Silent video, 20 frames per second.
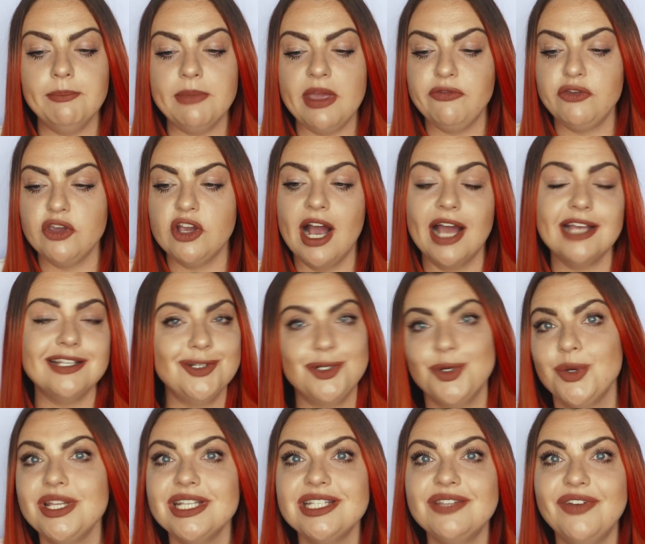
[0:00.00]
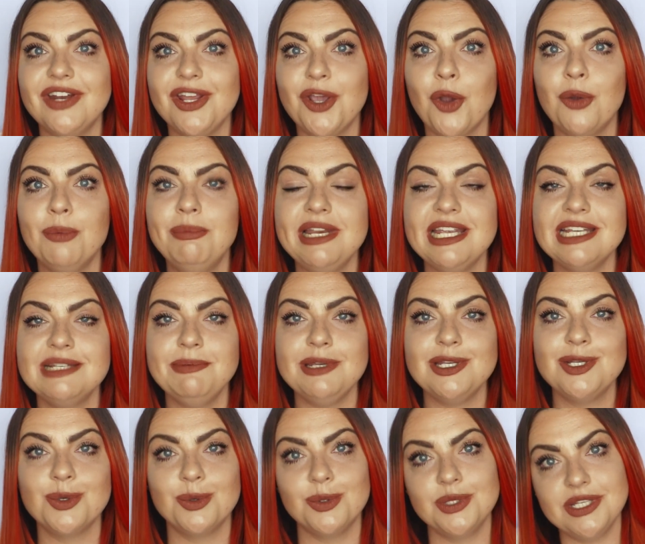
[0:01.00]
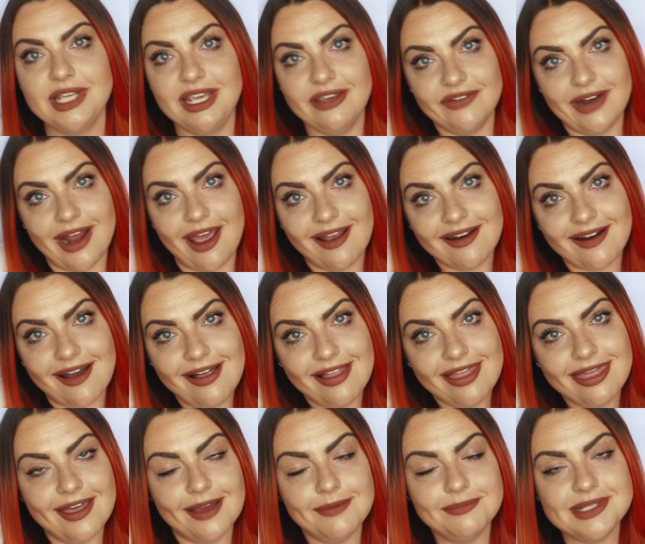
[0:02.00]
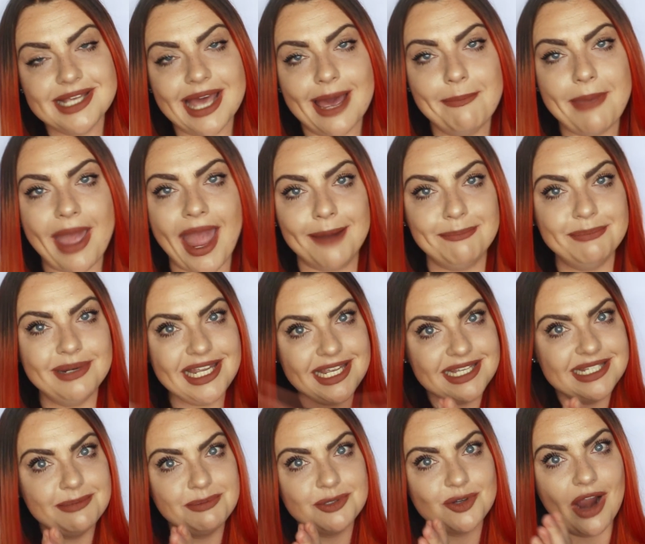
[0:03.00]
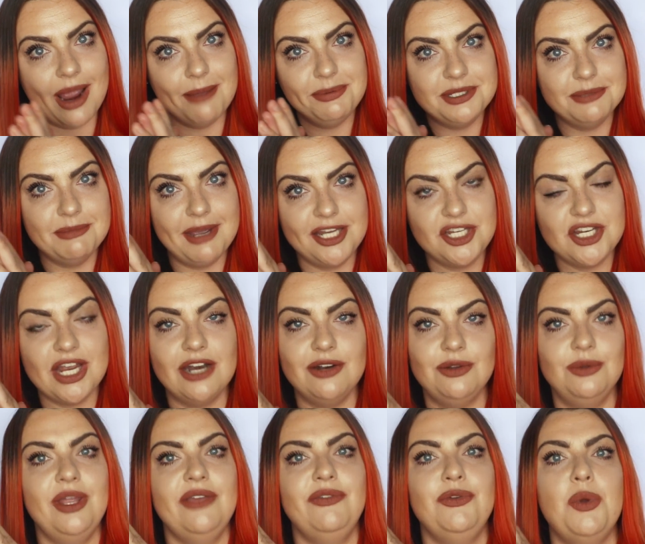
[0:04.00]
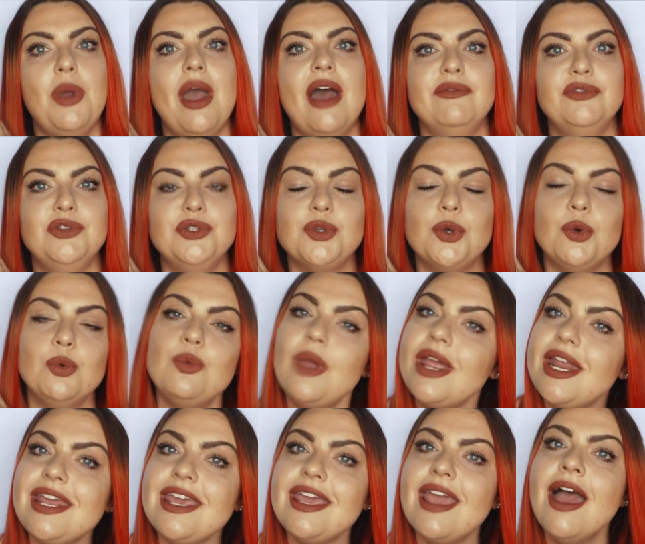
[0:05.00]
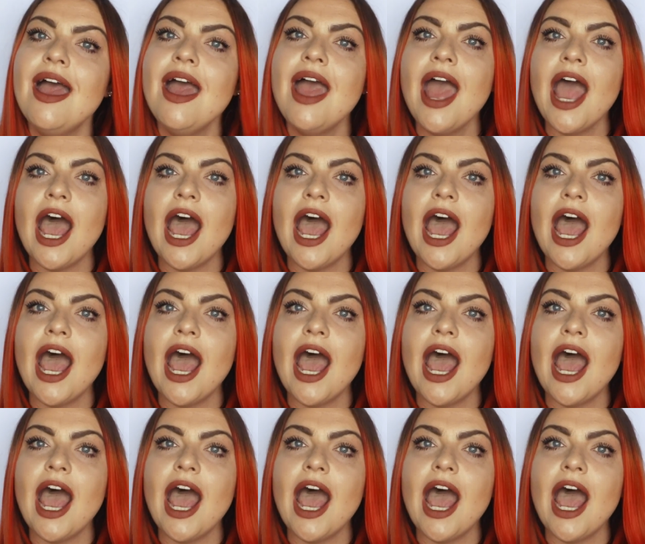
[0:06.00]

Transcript: If you guys enjoy this video, please be sure to give it a thumbs up and please subscribe to my channel if you haven't already.